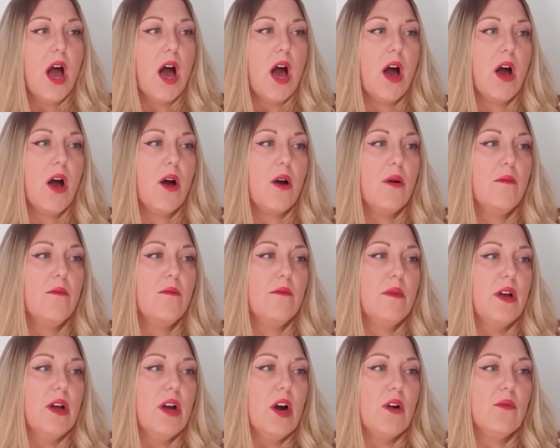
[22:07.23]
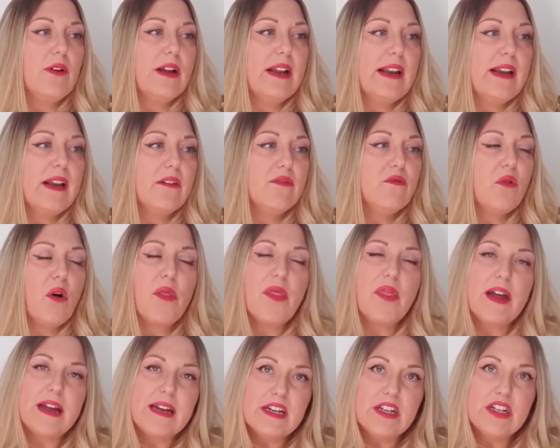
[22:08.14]
I really love what
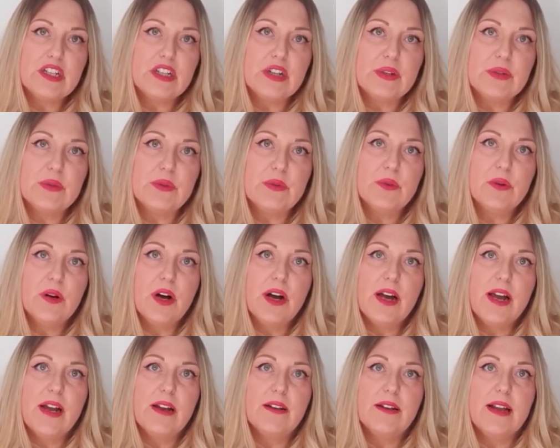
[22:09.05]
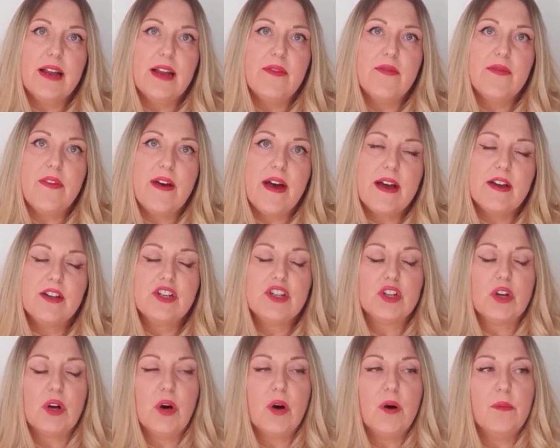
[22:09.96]
they do in their
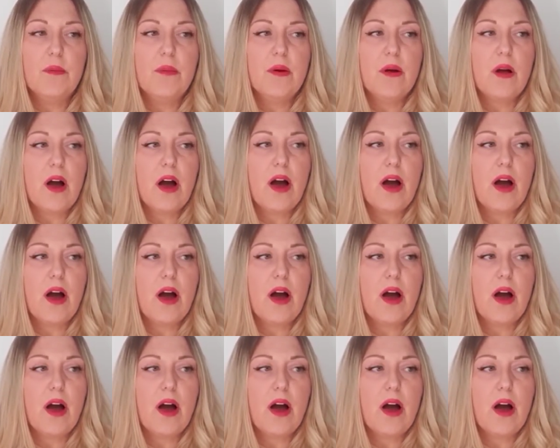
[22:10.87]
shop.